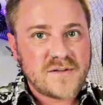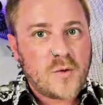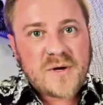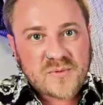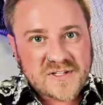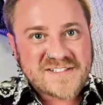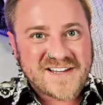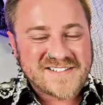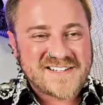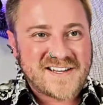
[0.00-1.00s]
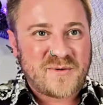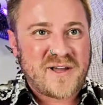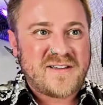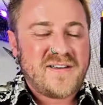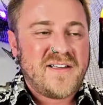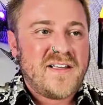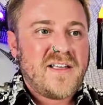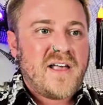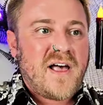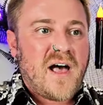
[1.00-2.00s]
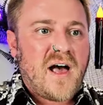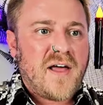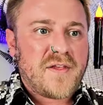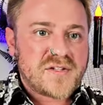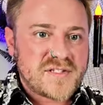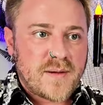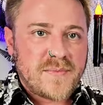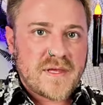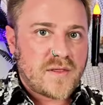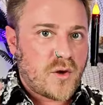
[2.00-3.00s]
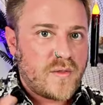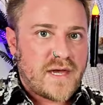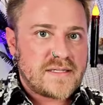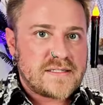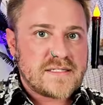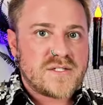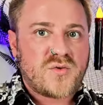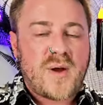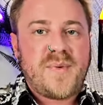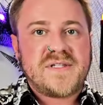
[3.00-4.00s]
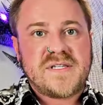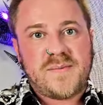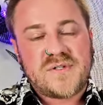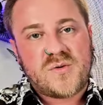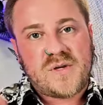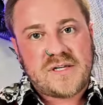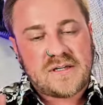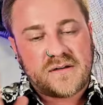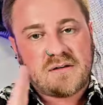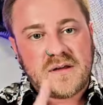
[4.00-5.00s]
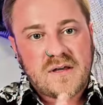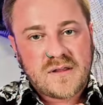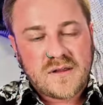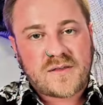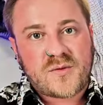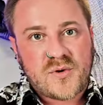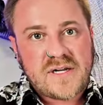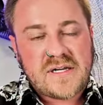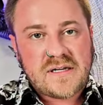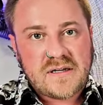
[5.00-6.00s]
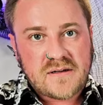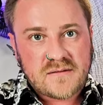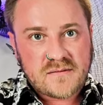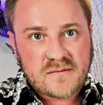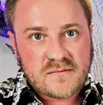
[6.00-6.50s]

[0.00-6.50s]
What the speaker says: nobody really does anyway. There's something, though, that discrepancy between the three,